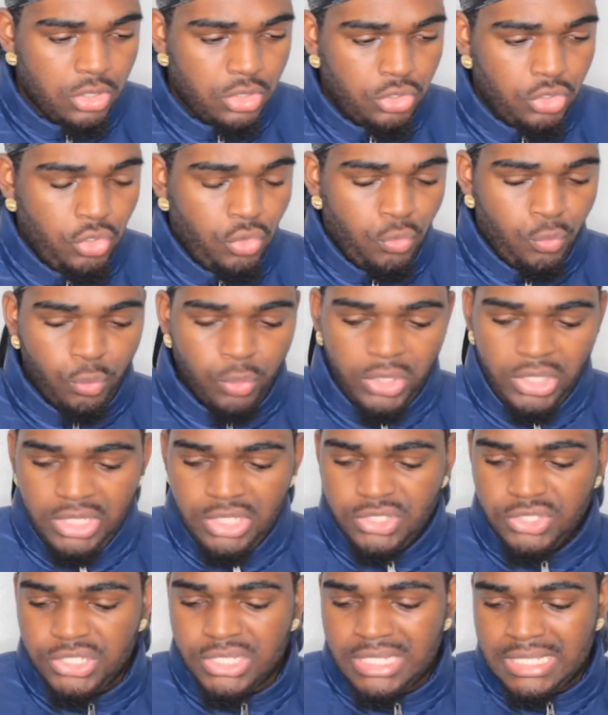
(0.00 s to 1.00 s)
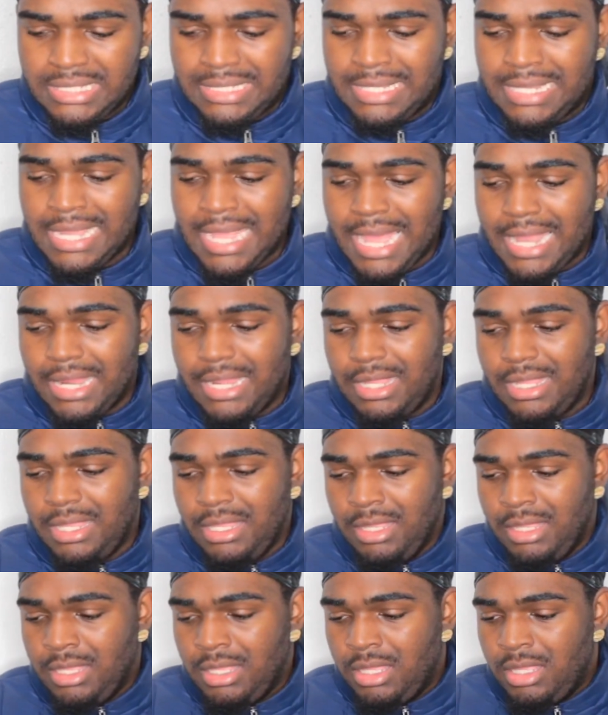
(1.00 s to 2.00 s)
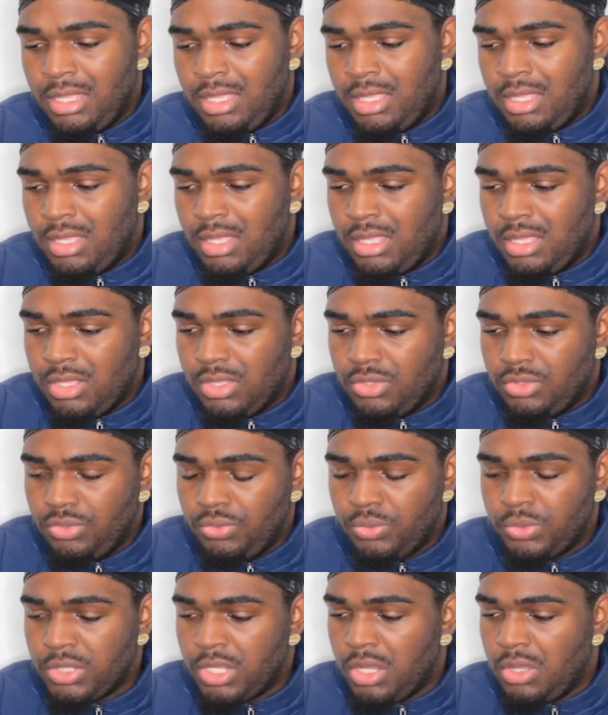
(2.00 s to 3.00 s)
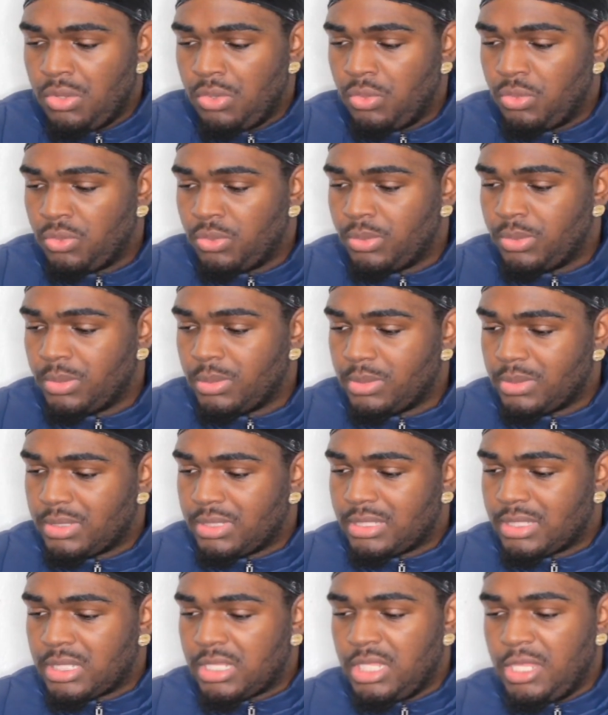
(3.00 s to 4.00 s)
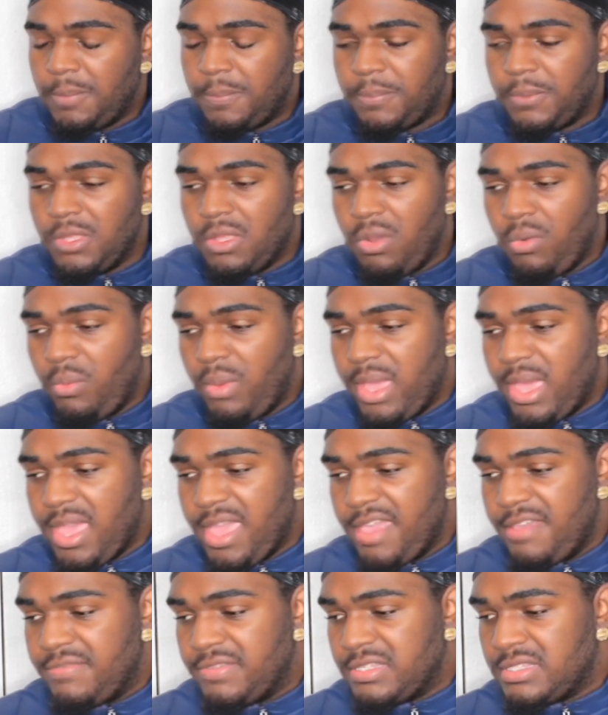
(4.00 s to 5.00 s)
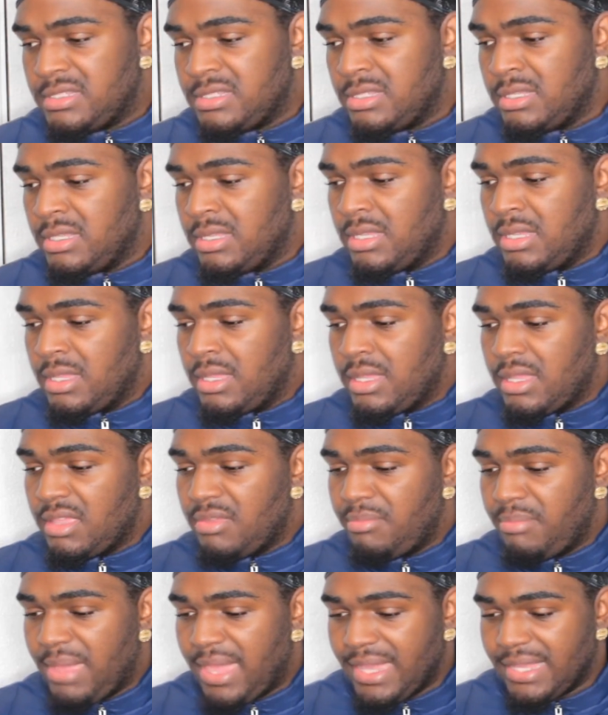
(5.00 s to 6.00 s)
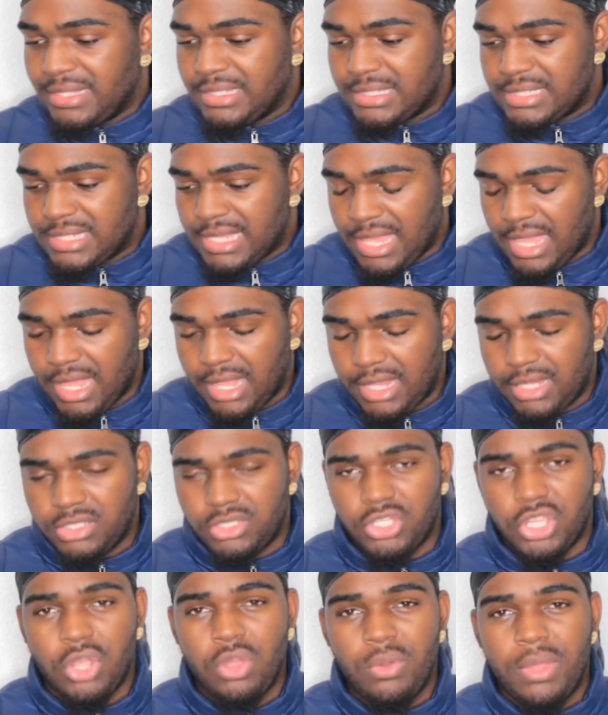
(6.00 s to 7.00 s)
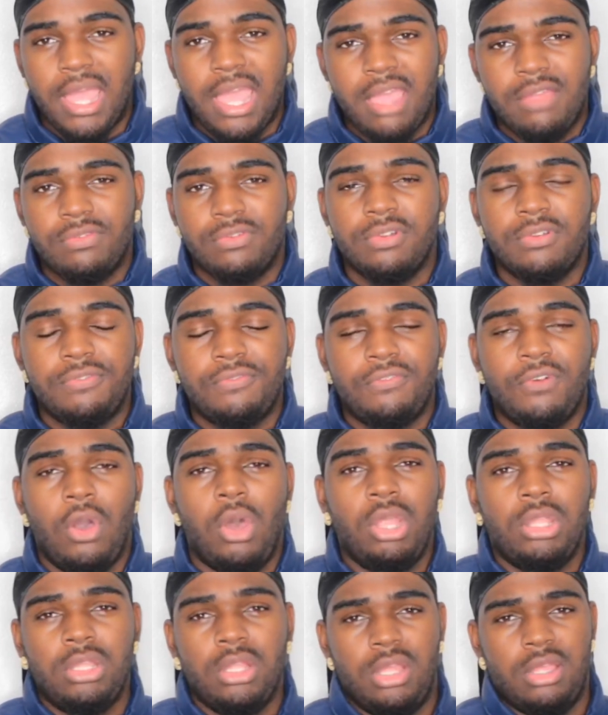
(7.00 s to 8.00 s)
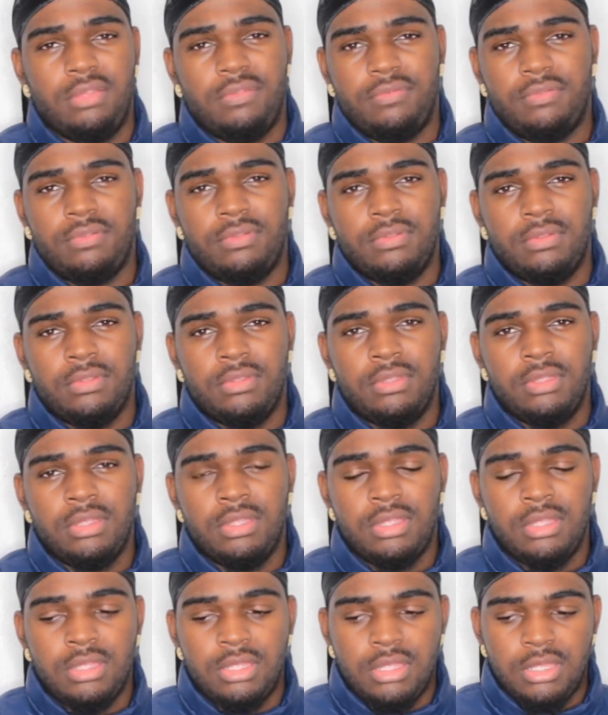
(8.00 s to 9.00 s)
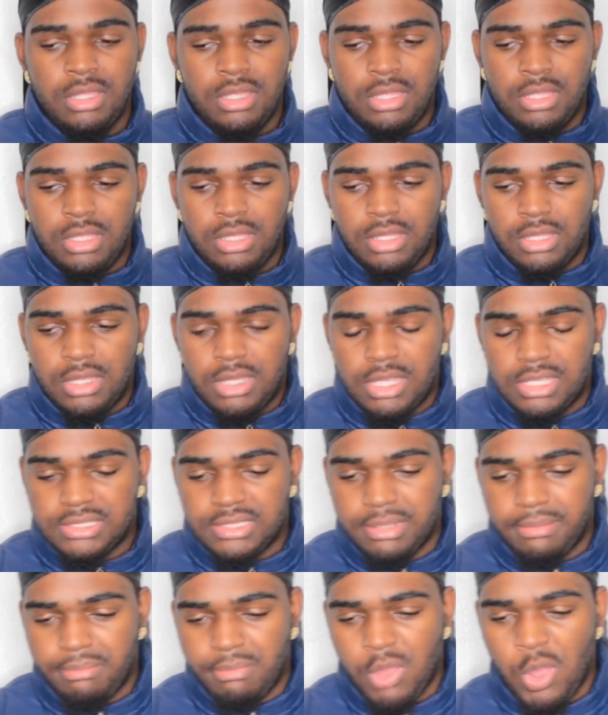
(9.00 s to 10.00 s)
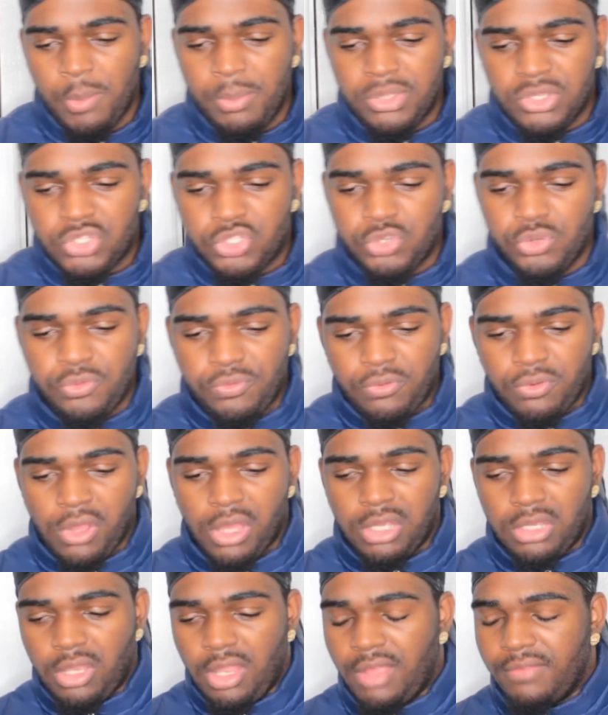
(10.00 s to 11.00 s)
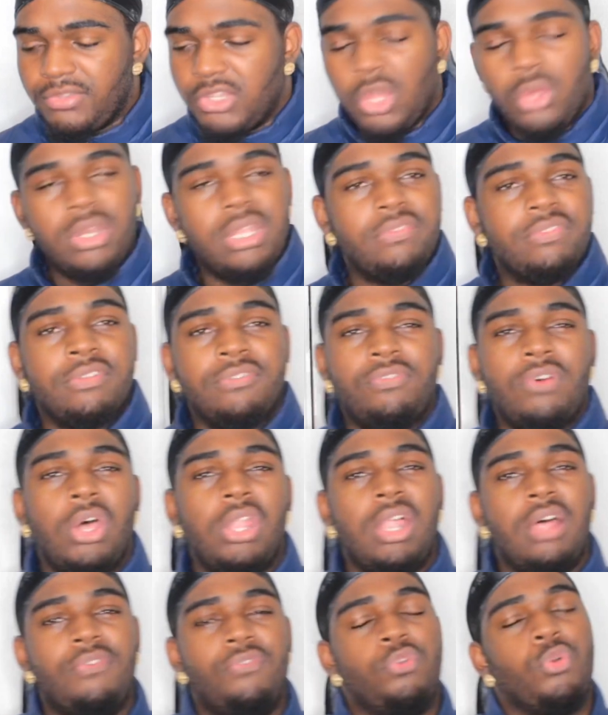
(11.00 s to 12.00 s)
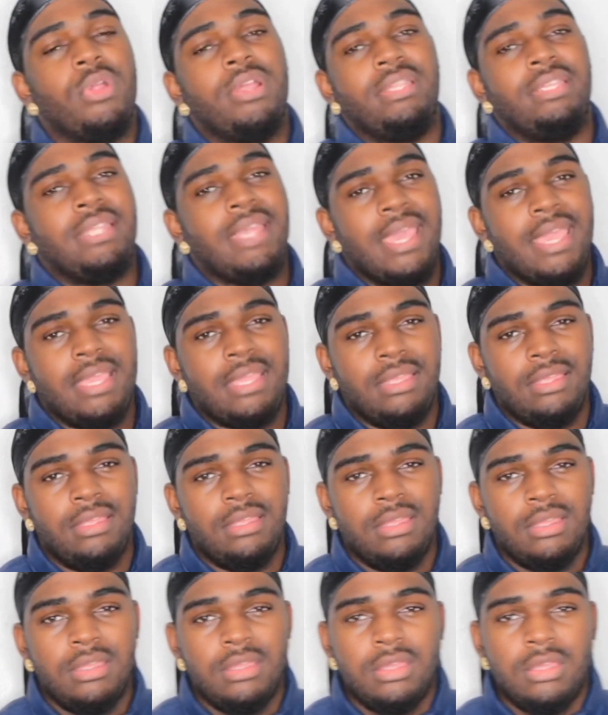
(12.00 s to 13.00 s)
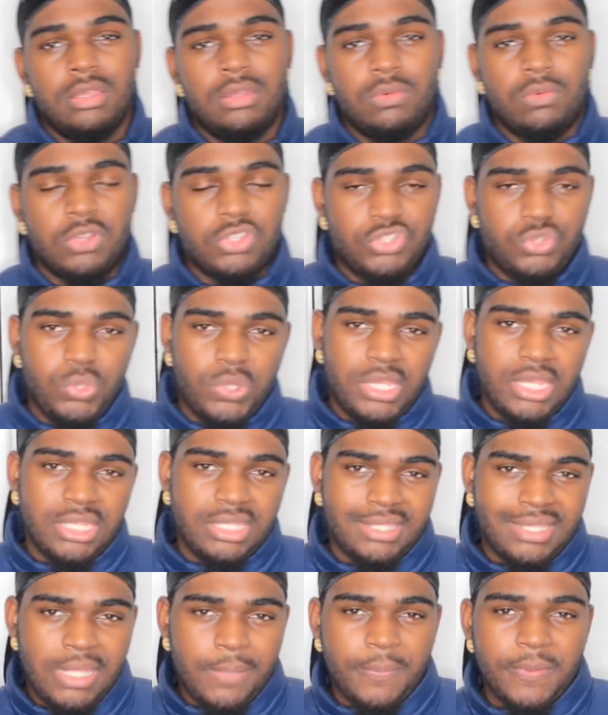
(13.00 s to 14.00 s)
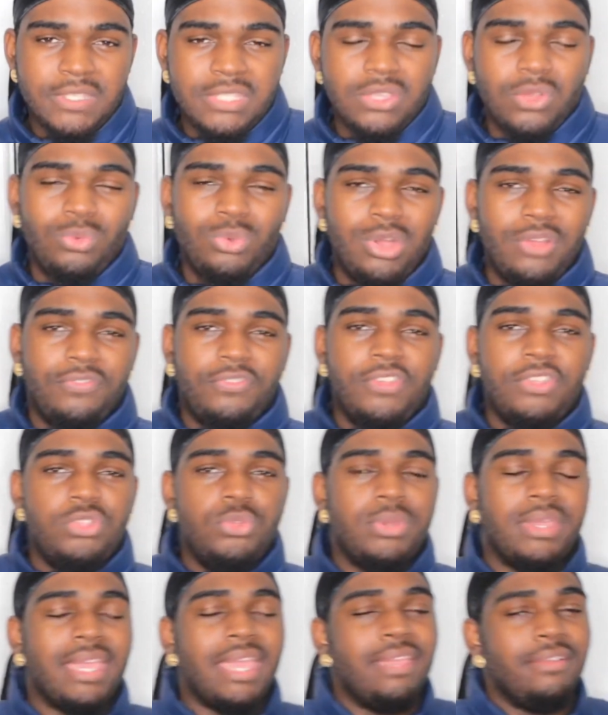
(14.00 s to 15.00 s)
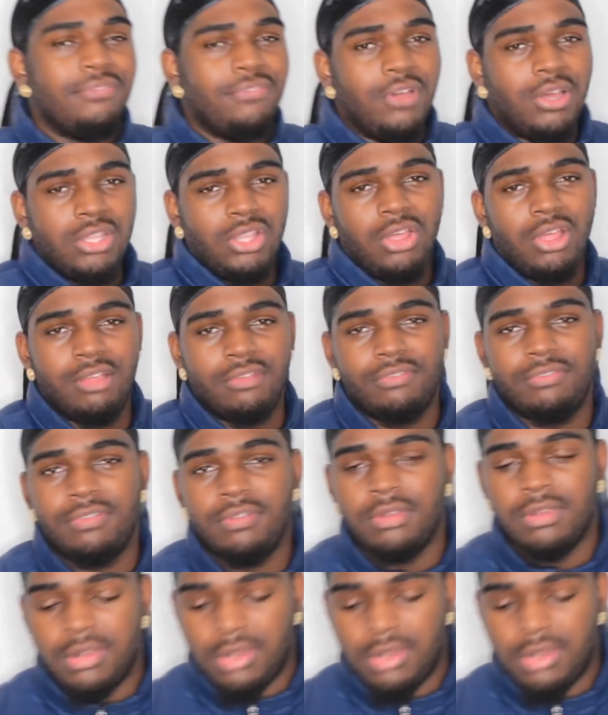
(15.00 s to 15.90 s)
you really just gotta, you know, keep your waves maintained. Don't ever fall off. Because the moment you fall off, don't even fall off for a day. Once you get deep into woofing, you can't fall off.